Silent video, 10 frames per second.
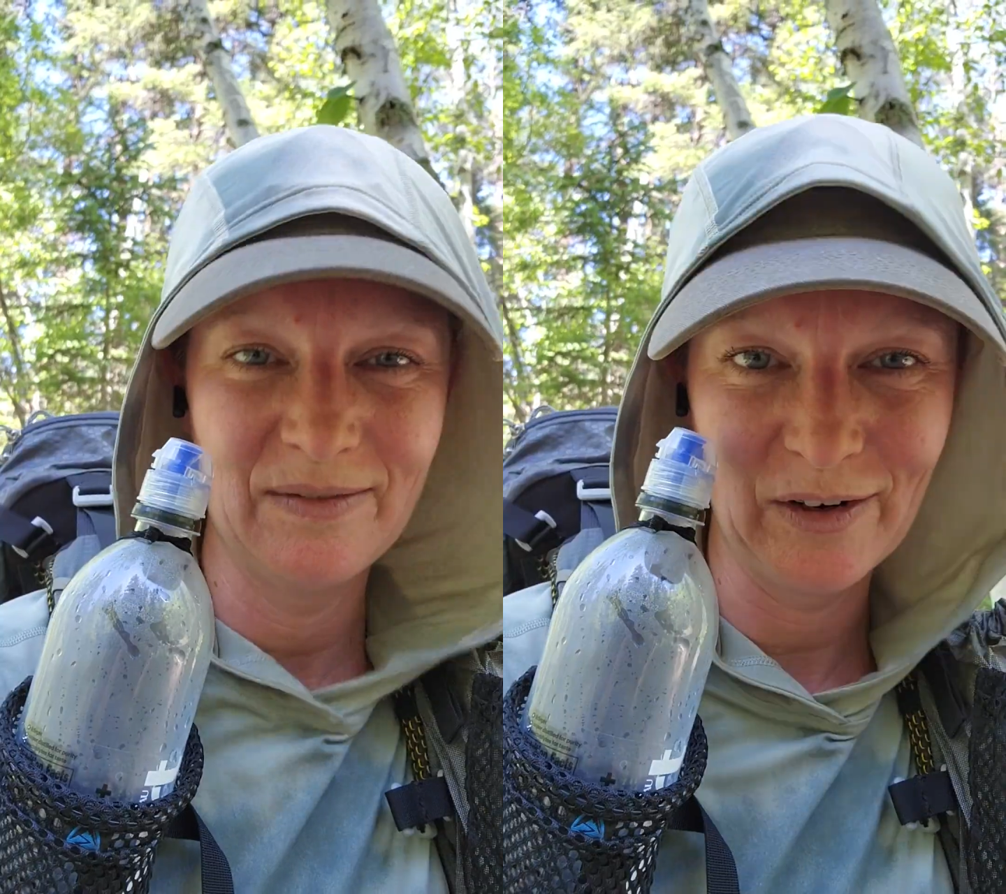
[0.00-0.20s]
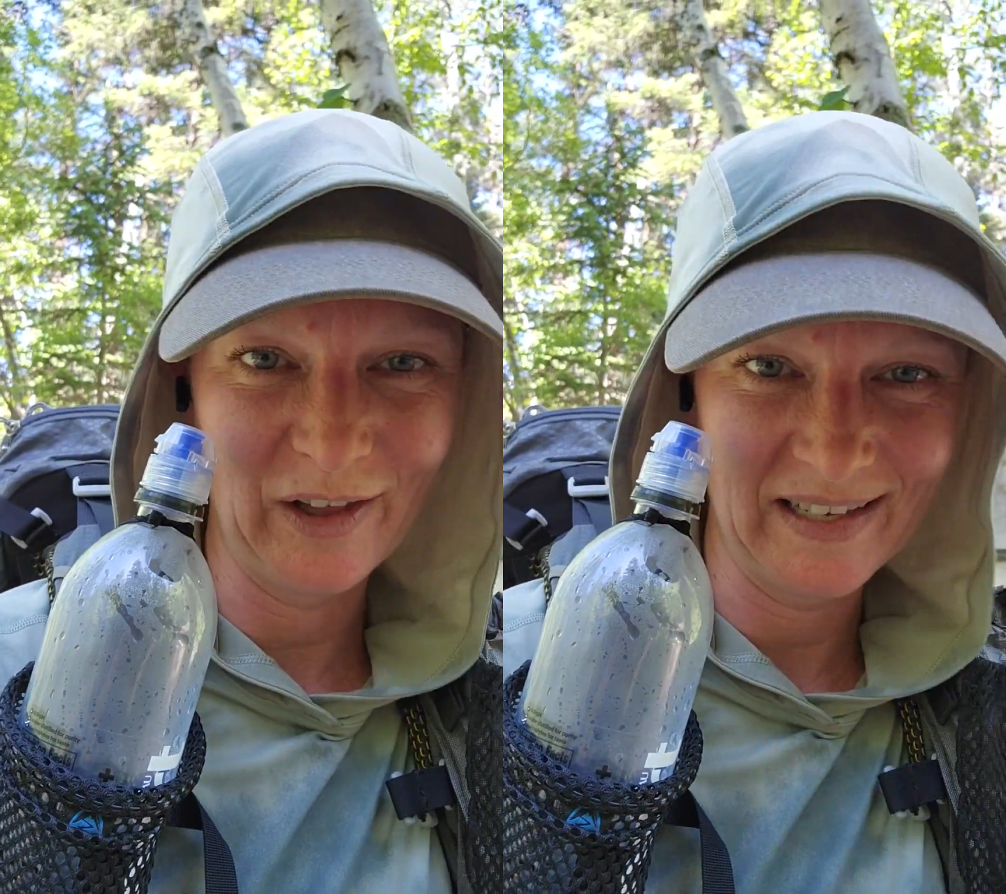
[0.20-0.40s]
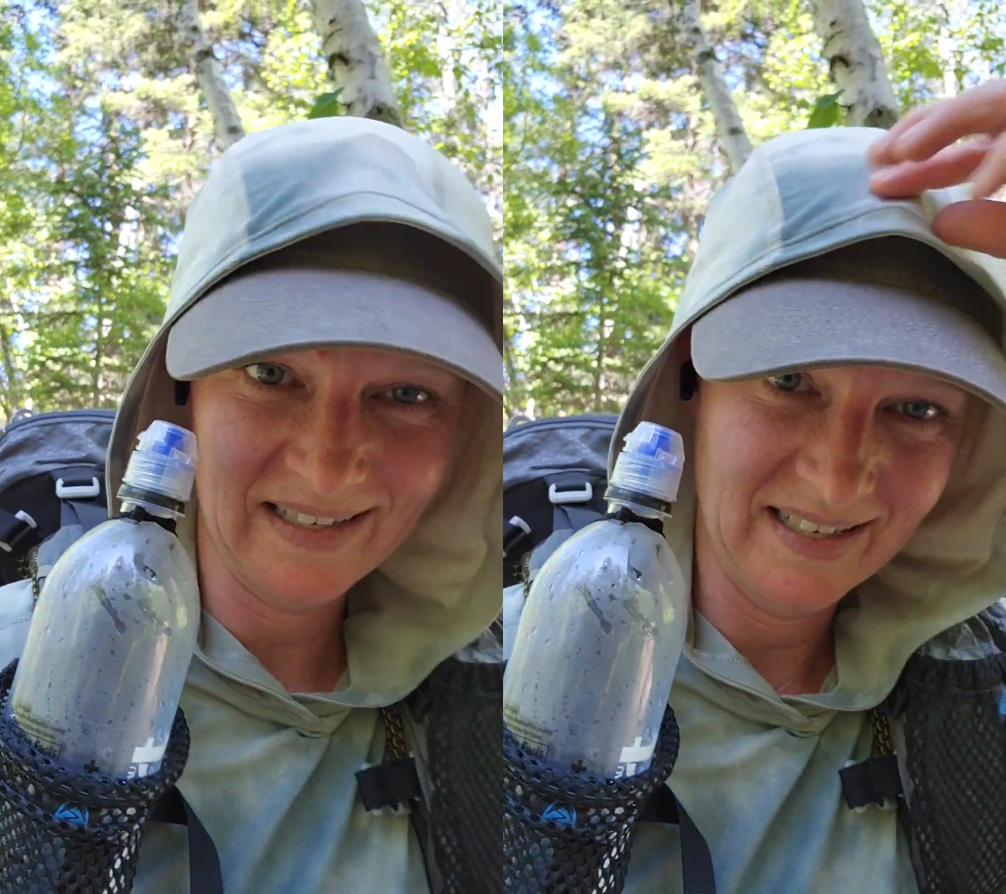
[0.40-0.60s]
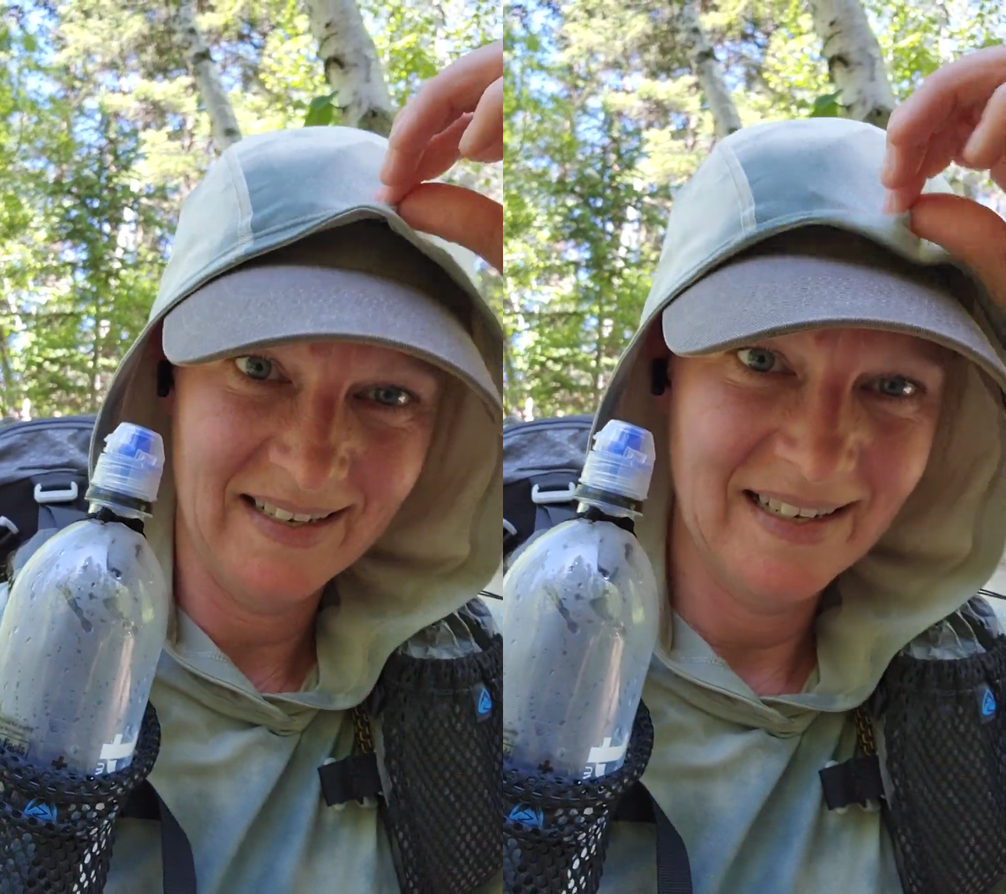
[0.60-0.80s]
for this